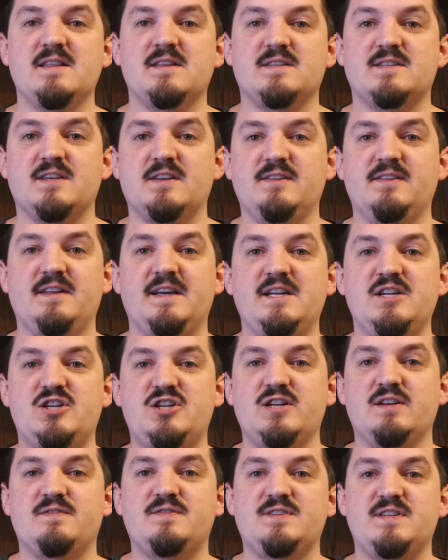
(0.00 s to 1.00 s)
the sunlight
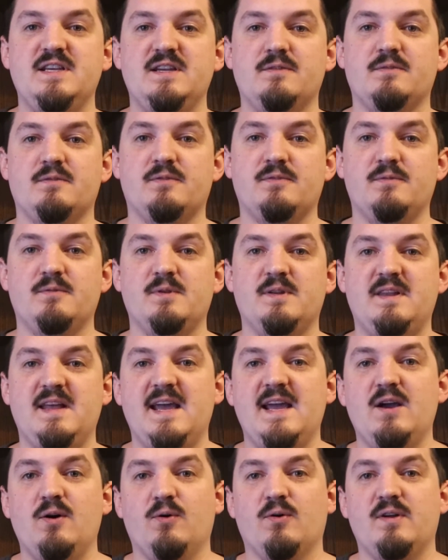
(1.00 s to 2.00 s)
shifts either through the
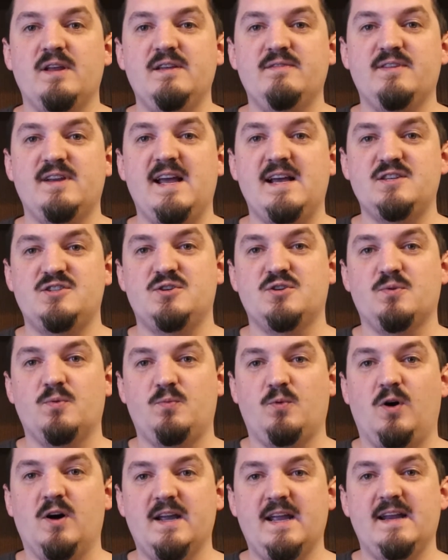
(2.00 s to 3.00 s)
day or even as you're
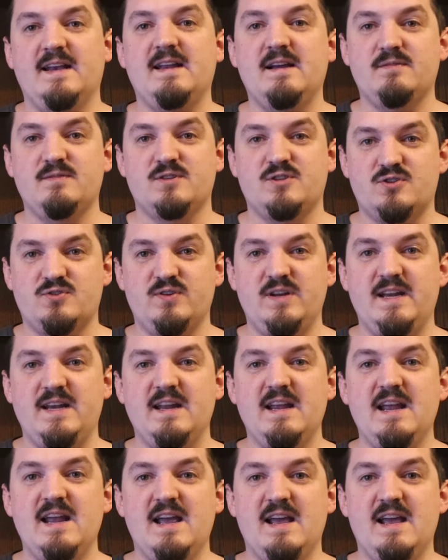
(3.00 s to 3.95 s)
walking down the street.